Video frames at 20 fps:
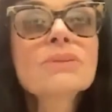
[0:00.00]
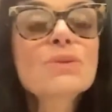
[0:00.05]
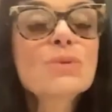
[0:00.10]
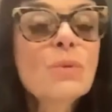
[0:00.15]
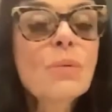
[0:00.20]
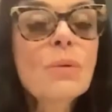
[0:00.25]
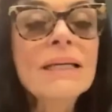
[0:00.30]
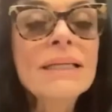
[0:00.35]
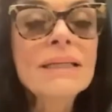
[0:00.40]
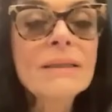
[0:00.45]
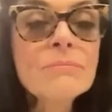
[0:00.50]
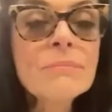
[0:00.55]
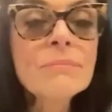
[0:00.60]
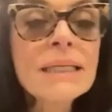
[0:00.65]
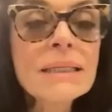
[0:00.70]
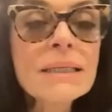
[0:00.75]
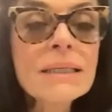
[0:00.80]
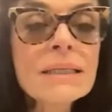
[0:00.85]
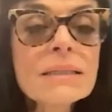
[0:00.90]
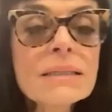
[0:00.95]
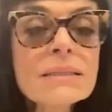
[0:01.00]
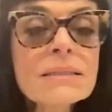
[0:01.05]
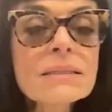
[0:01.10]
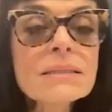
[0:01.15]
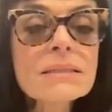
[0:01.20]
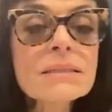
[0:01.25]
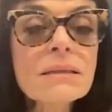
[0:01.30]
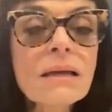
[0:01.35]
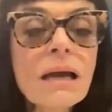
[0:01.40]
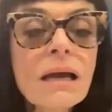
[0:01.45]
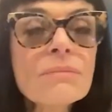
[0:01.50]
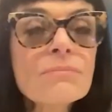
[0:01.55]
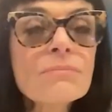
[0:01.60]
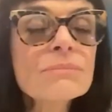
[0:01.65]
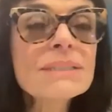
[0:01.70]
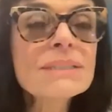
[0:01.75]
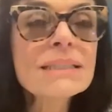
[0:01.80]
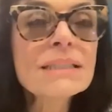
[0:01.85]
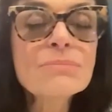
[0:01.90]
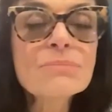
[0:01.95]
20 minutes,
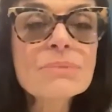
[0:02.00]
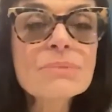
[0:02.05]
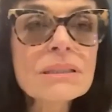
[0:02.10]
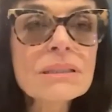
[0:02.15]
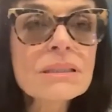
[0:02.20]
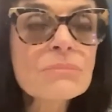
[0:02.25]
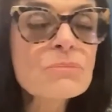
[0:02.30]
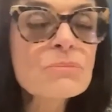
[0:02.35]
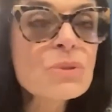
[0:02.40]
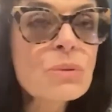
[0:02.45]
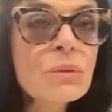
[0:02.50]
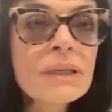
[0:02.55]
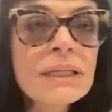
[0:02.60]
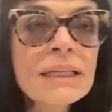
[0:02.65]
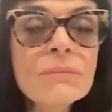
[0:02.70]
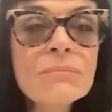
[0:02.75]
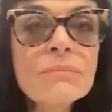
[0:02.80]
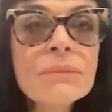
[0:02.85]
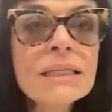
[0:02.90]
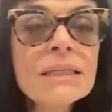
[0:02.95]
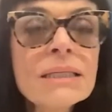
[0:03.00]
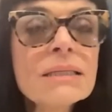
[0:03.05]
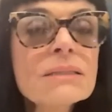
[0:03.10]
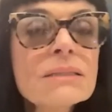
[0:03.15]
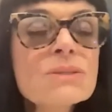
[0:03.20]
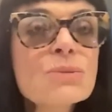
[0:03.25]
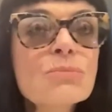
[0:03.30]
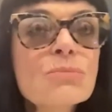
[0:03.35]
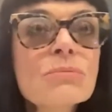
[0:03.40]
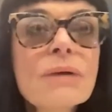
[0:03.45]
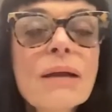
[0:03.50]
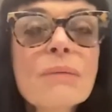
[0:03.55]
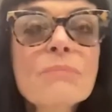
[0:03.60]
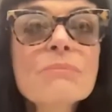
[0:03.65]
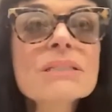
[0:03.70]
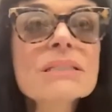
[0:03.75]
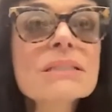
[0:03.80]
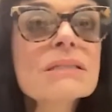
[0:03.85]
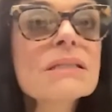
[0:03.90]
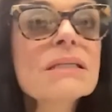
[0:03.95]
deep sleep 20 minutes,
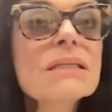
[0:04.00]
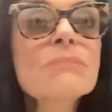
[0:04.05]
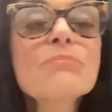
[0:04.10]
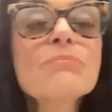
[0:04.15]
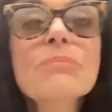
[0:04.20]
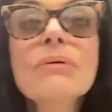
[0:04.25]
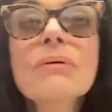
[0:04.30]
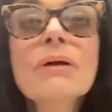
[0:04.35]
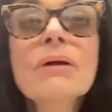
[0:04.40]
REM sleep